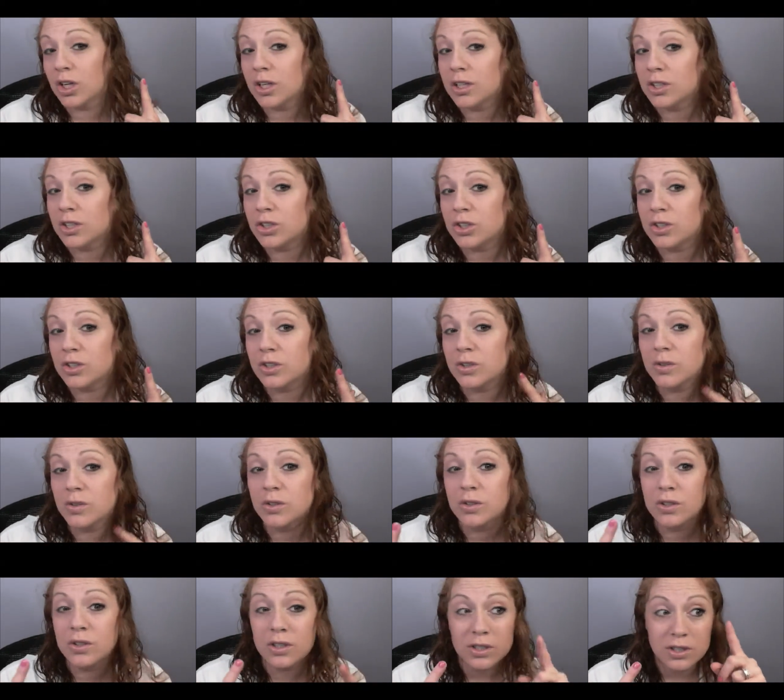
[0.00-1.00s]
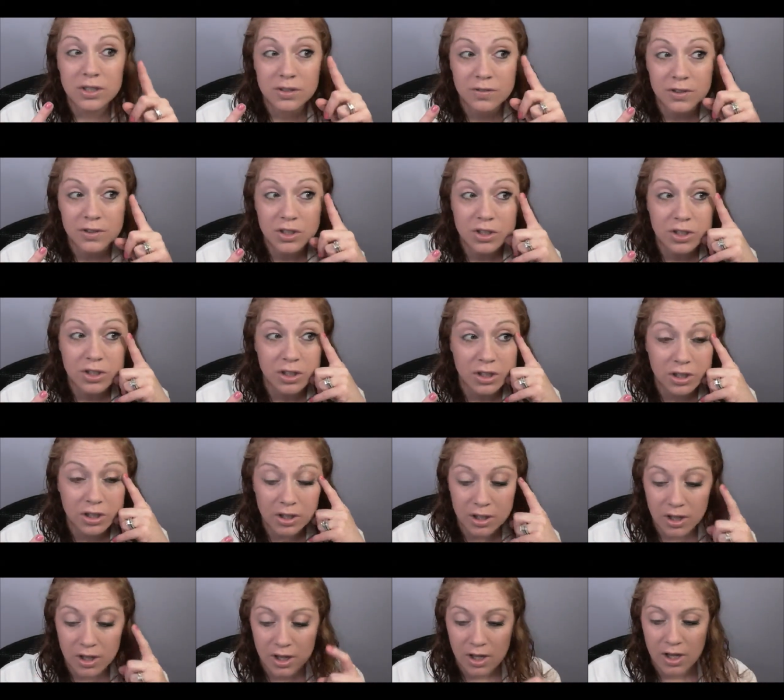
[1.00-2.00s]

and show you so there's the finished look